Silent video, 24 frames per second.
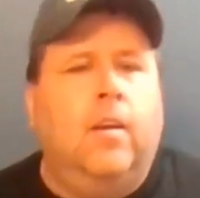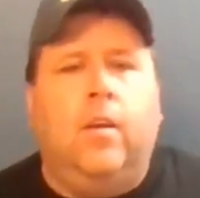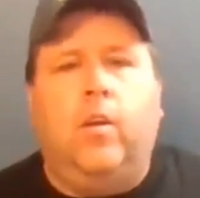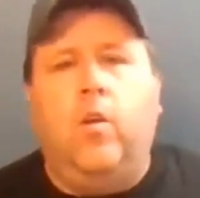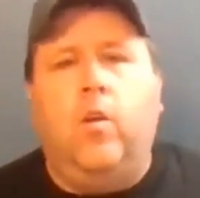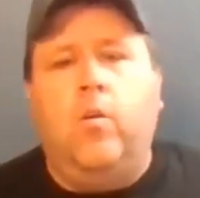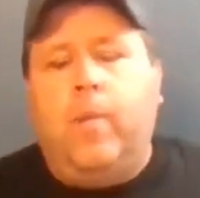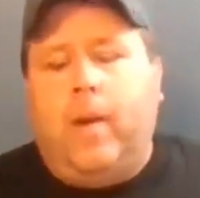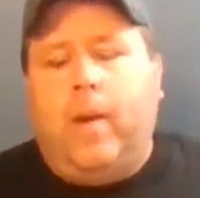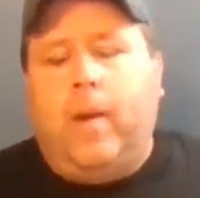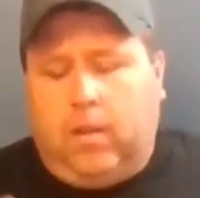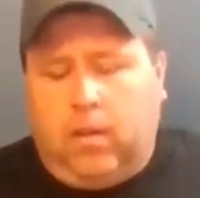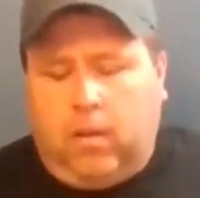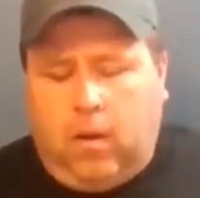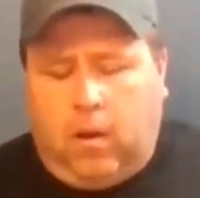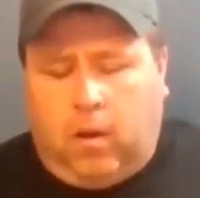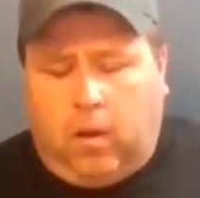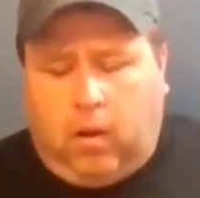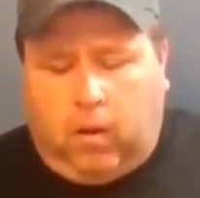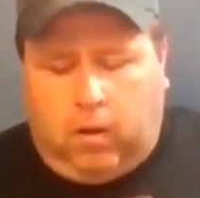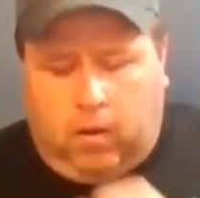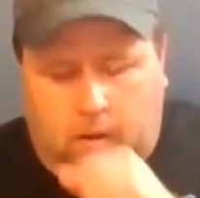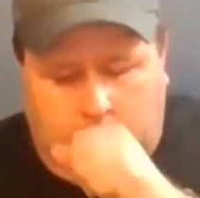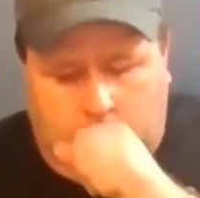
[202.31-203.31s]
You make the
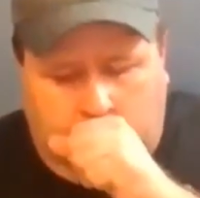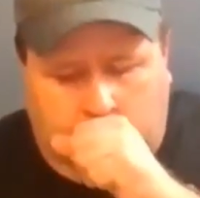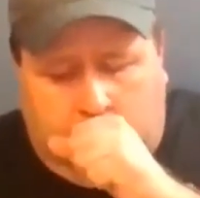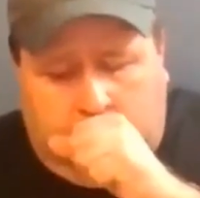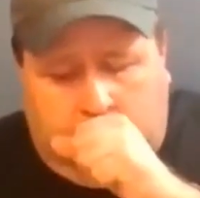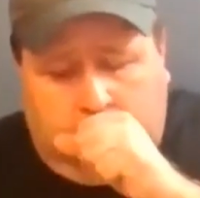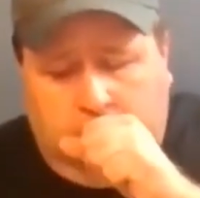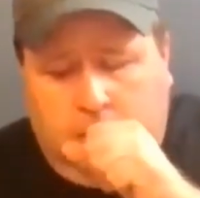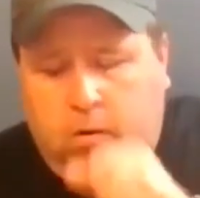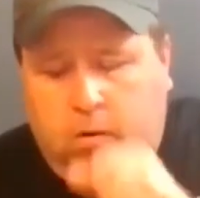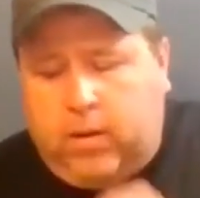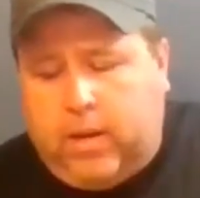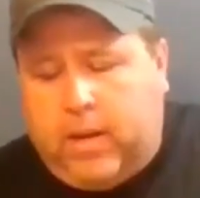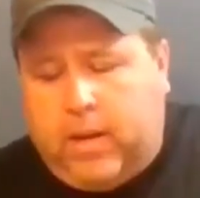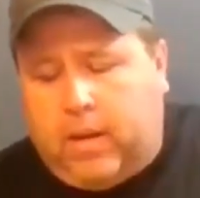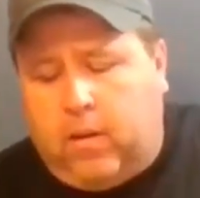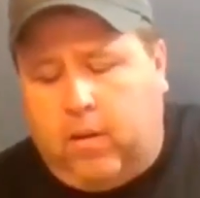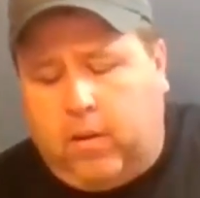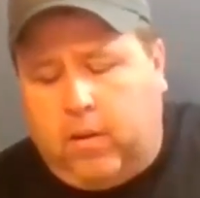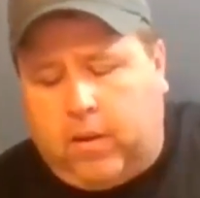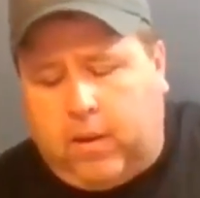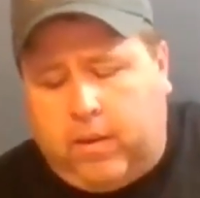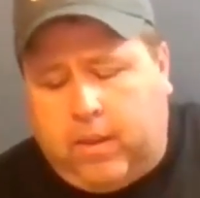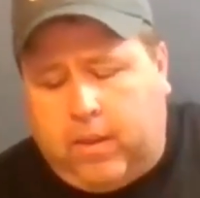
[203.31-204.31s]
call. You take
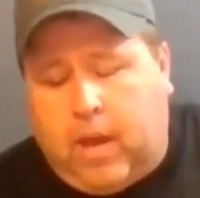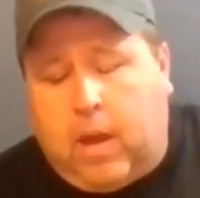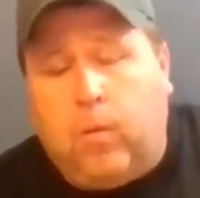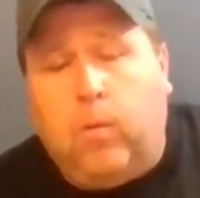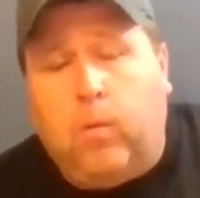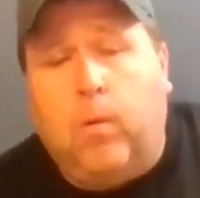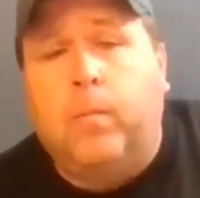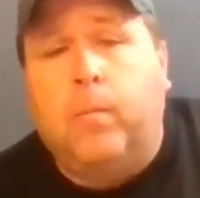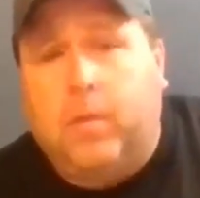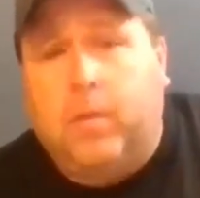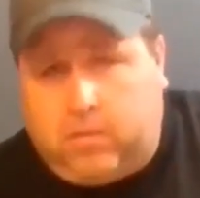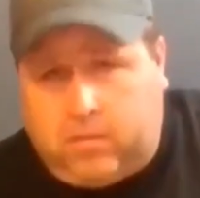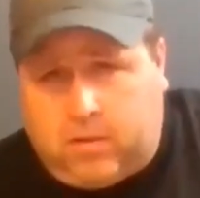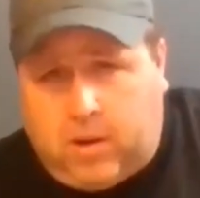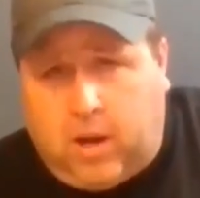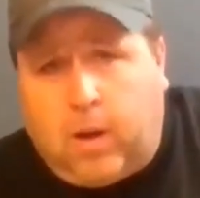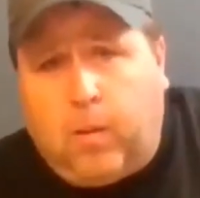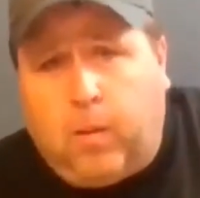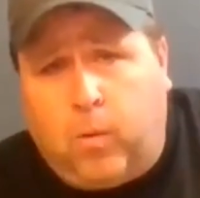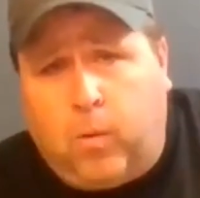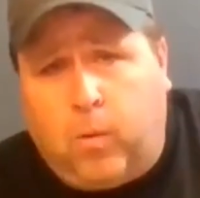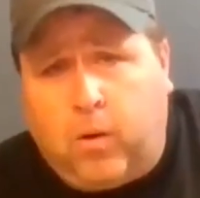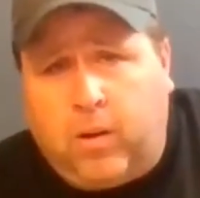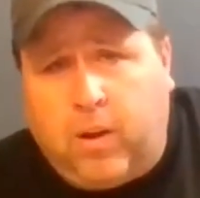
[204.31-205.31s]
a look at that one, but
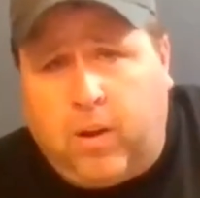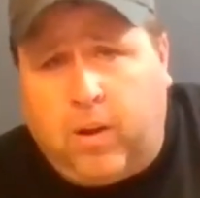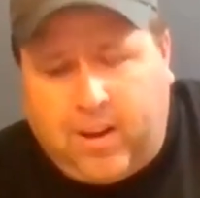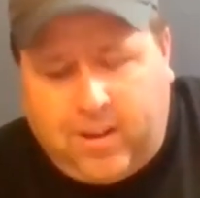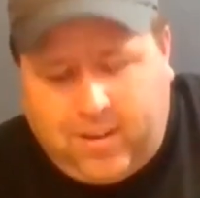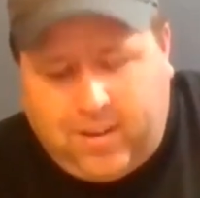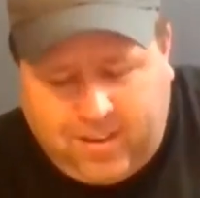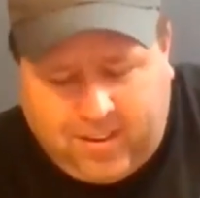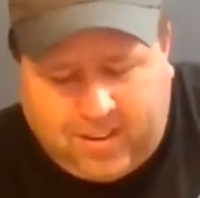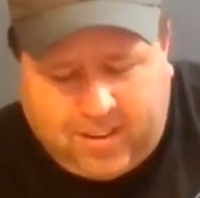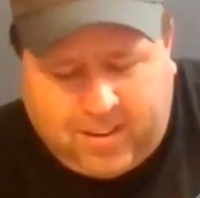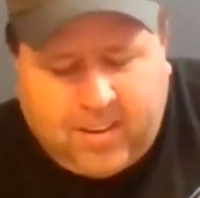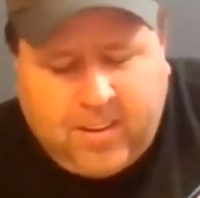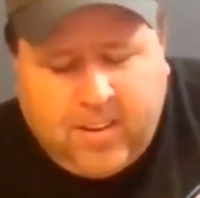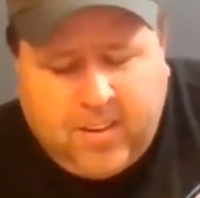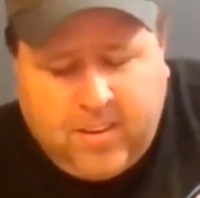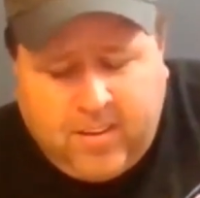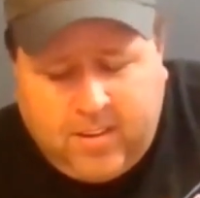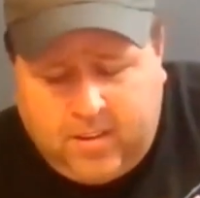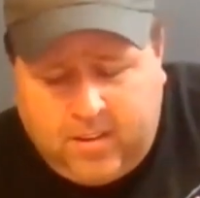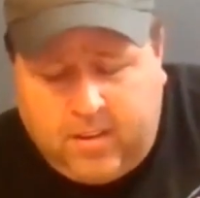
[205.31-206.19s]
Scott Ward got it done.